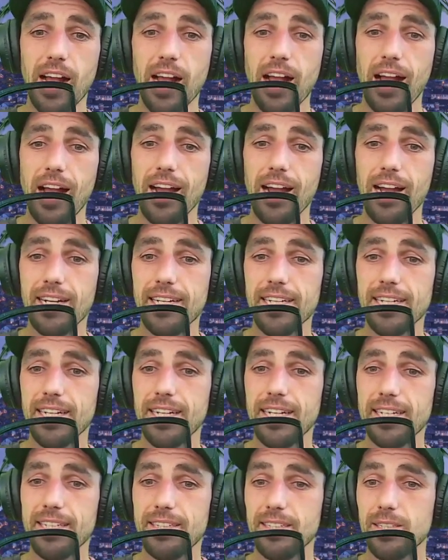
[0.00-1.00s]
and uh,
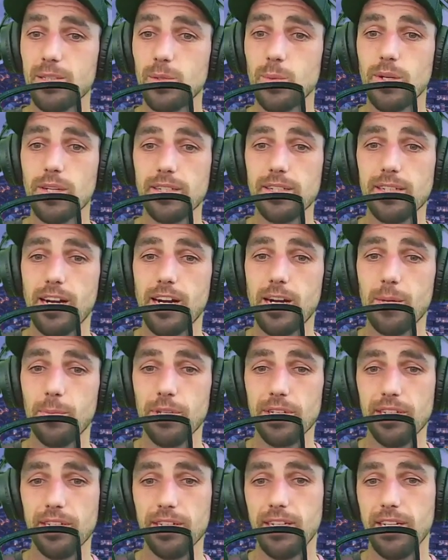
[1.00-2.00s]
this one caught
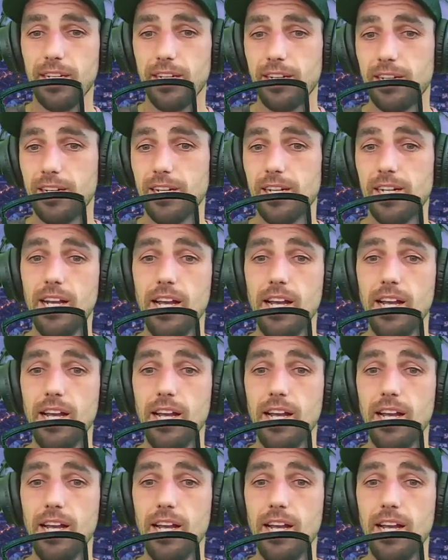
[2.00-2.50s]
my eye here.